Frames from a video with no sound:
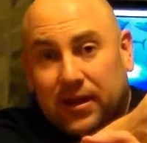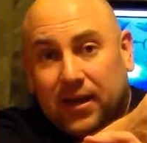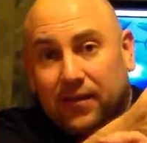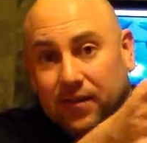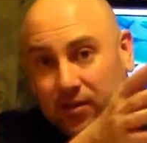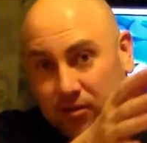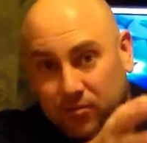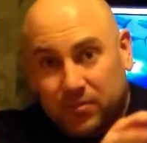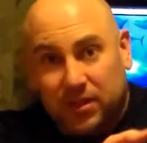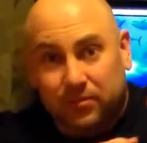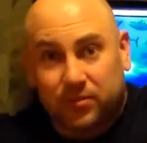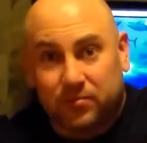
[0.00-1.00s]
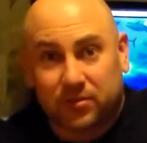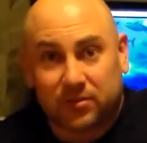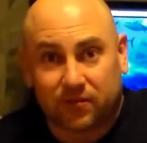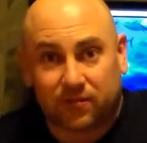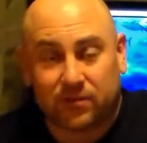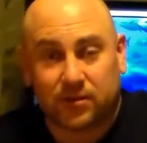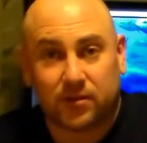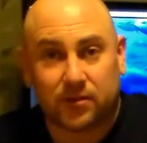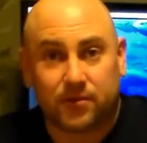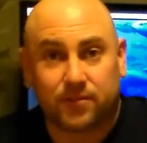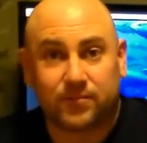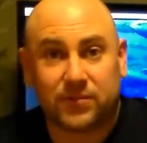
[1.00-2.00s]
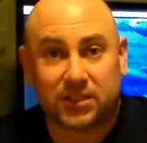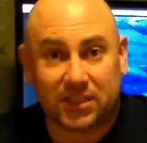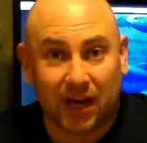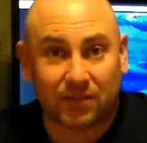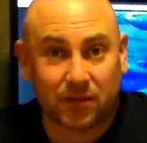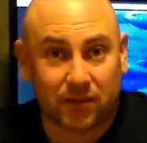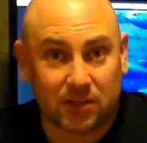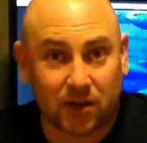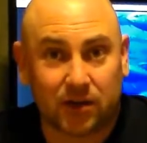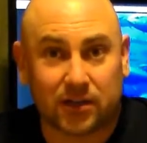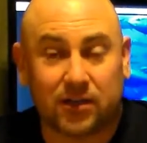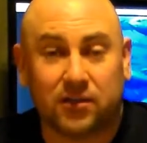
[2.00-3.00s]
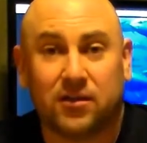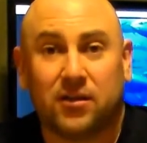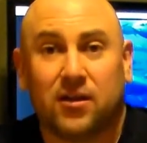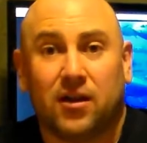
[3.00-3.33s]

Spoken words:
and then you'll be able to put the shaft on the target.